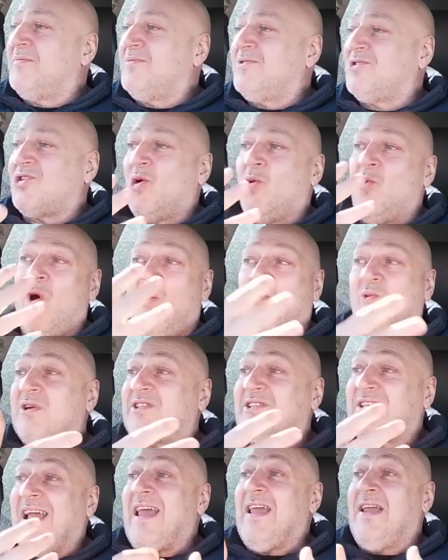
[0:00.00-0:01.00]
So what we're
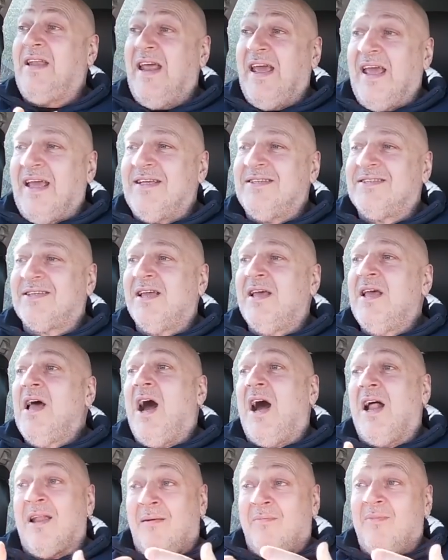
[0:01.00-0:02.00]
saying is,
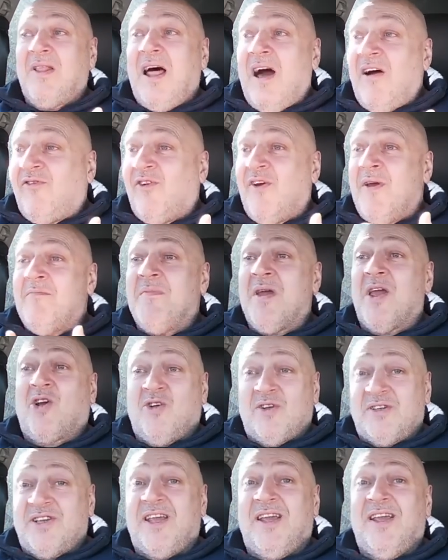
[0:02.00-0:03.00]
and I'm laughing
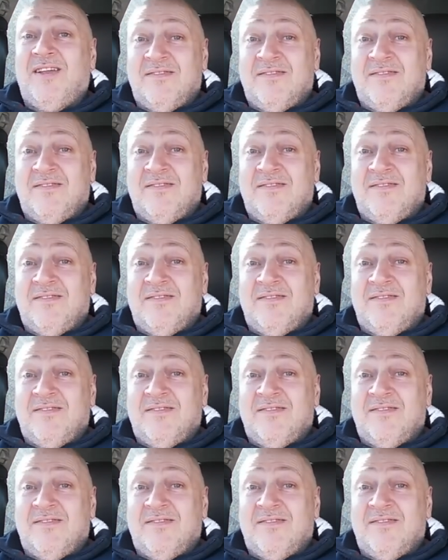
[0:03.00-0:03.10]
because